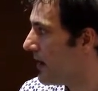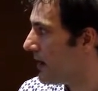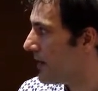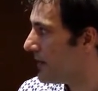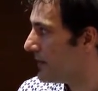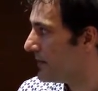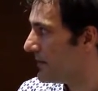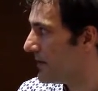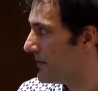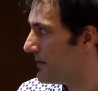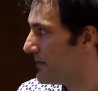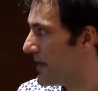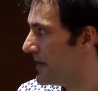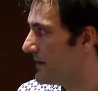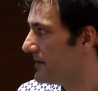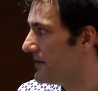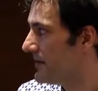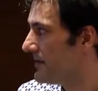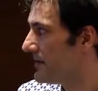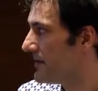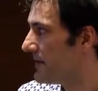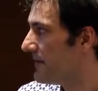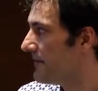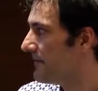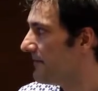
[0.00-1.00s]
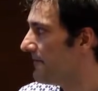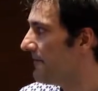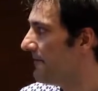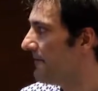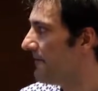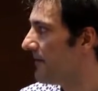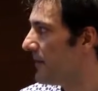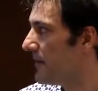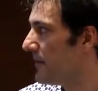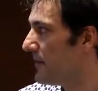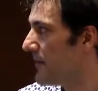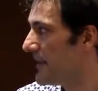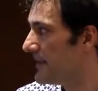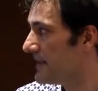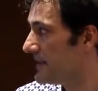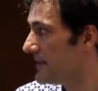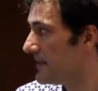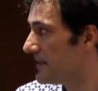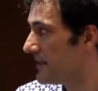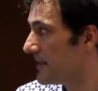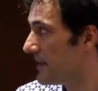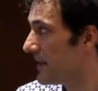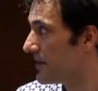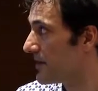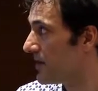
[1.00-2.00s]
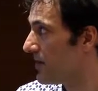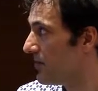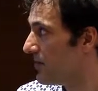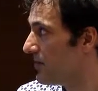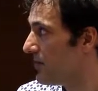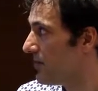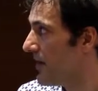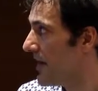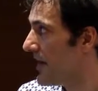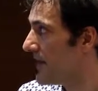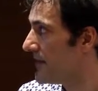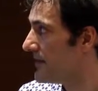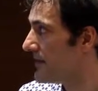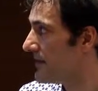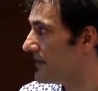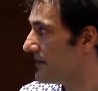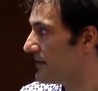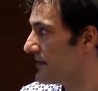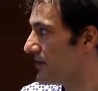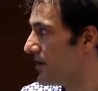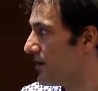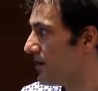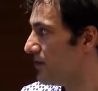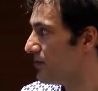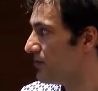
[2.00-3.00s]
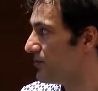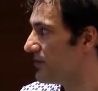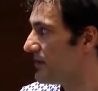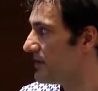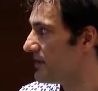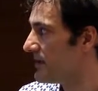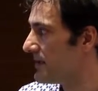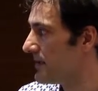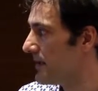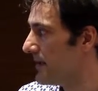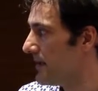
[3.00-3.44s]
the merit of basically accumulating those